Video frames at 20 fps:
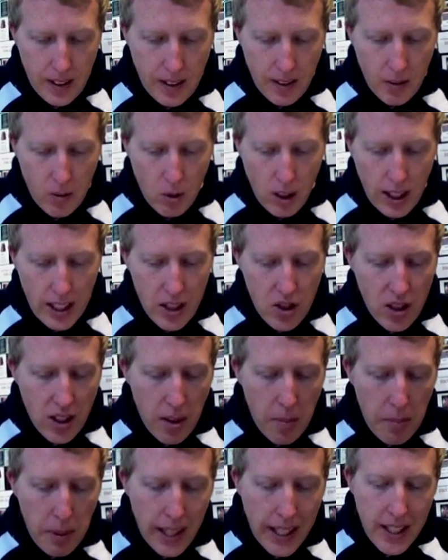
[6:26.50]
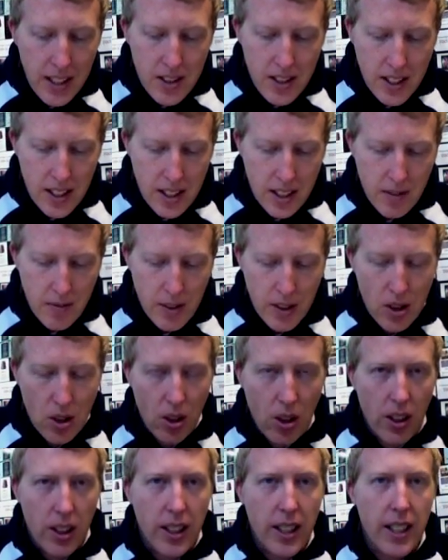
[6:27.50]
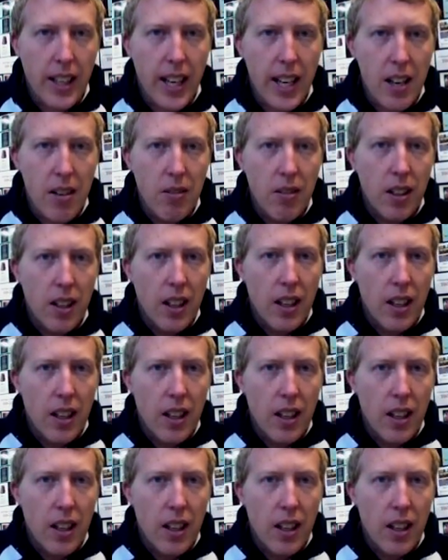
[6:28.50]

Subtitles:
Religion and peace, this is for 2 unit now.